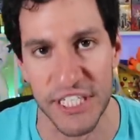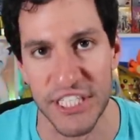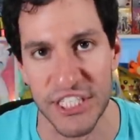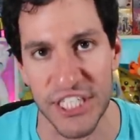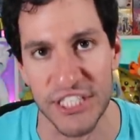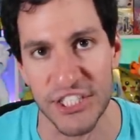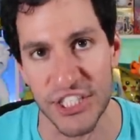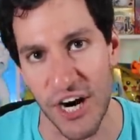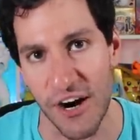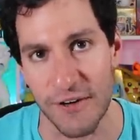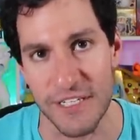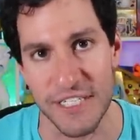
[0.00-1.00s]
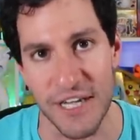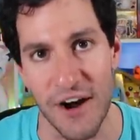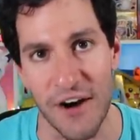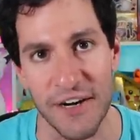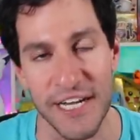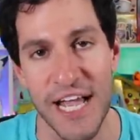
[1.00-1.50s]
edition
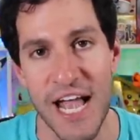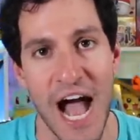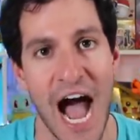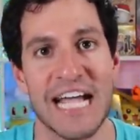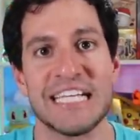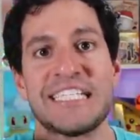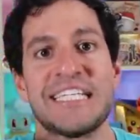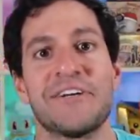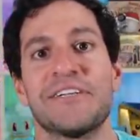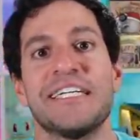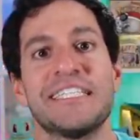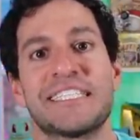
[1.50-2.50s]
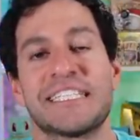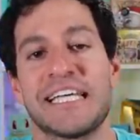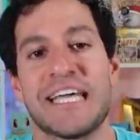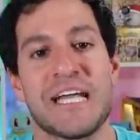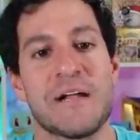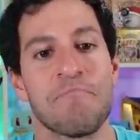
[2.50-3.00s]
Charizard. I
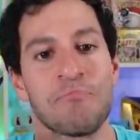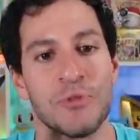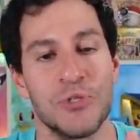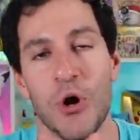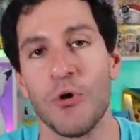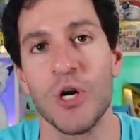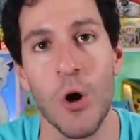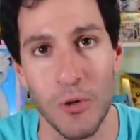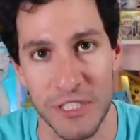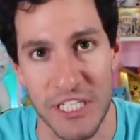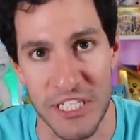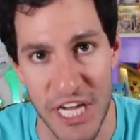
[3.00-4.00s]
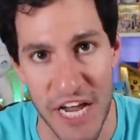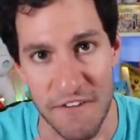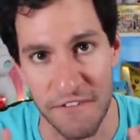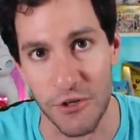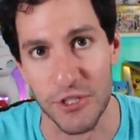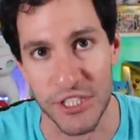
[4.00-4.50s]
seriously don't know what to say.
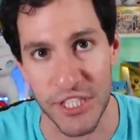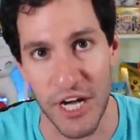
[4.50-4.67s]
First